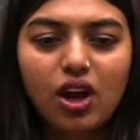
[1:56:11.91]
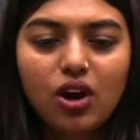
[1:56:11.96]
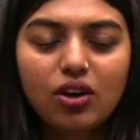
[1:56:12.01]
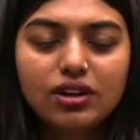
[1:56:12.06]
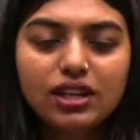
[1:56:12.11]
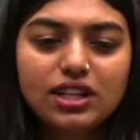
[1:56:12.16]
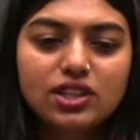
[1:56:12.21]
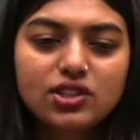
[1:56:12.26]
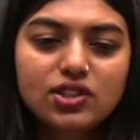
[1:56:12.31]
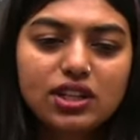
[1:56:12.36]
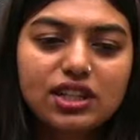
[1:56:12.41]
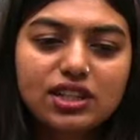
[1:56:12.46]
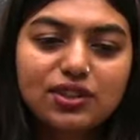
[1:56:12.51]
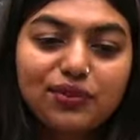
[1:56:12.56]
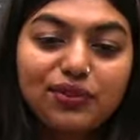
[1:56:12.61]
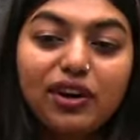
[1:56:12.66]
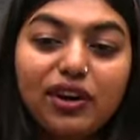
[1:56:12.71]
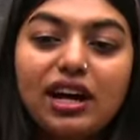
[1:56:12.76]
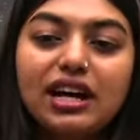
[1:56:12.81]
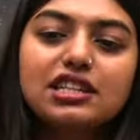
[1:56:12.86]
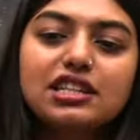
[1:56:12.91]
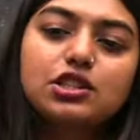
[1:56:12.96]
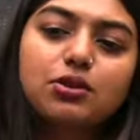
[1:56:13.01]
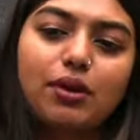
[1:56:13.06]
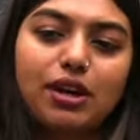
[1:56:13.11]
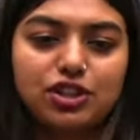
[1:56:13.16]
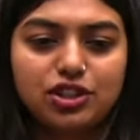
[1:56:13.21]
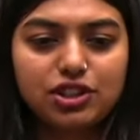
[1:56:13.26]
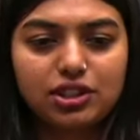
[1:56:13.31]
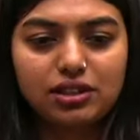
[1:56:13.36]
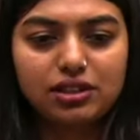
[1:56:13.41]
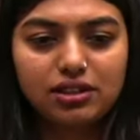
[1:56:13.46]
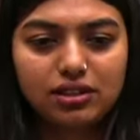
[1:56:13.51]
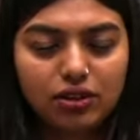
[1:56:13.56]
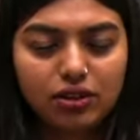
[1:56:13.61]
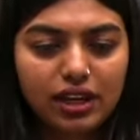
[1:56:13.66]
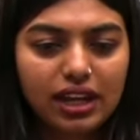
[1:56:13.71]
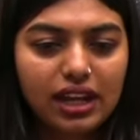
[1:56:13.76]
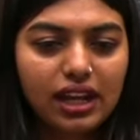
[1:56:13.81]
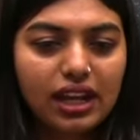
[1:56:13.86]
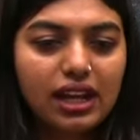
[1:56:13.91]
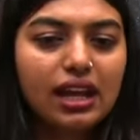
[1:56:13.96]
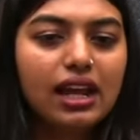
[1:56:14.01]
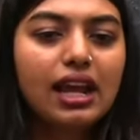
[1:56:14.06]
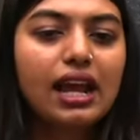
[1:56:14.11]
Okay, students, first question, okay.